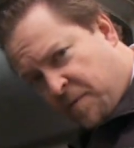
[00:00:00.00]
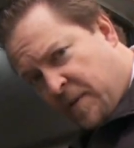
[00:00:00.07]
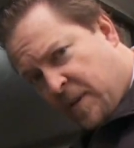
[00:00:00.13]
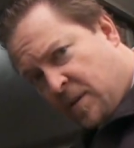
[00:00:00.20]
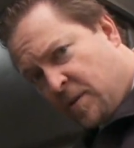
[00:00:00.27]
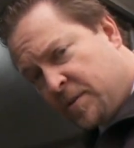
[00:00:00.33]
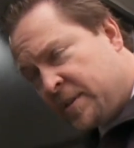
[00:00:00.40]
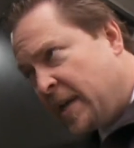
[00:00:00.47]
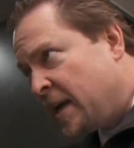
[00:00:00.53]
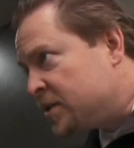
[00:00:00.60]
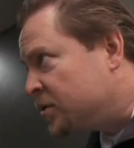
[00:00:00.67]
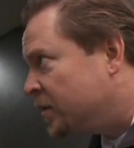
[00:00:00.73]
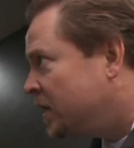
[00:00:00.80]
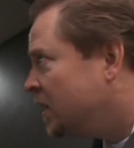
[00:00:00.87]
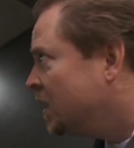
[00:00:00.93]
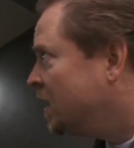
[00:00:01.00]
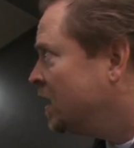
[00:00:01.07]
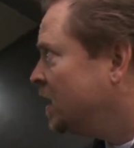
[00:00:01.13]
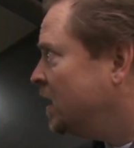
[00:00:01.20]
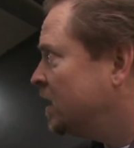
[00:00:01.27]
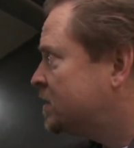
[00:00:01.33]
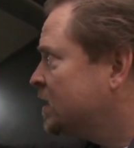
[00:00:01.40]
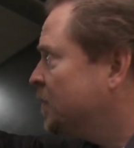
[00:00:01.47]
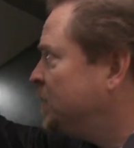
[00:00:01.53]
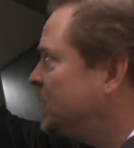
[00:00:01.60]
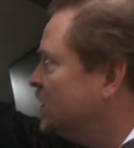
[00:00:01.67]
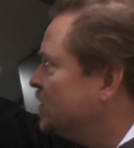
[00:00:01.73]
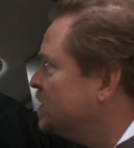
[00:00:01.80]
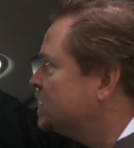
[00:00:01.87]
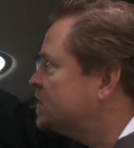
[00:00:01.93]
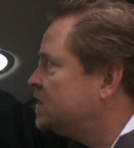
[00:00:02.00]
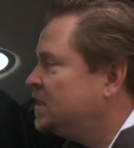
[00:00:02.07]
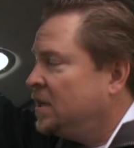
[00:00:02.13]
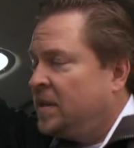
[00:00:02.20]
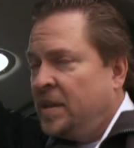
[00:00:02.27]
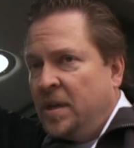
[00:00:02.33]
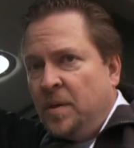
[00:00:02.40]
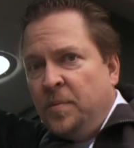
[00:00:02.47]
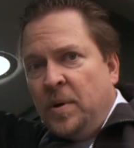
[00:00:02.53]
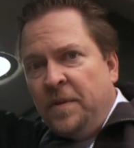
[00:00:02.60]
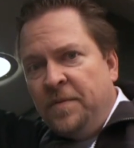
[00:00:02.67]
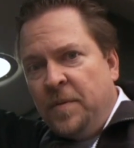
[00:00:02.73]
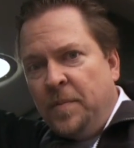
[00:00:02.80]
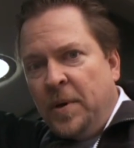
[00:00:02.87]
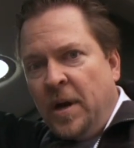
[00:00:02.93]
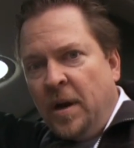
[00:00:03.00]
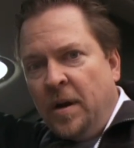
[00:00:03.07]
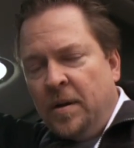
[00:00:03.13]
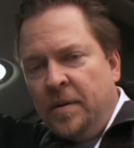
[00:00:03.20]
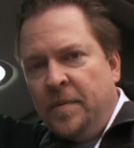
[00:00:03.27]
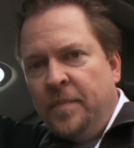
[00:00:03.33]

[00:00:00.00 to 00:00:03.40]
vehicles actually, it's up here in the ceiling above the bar.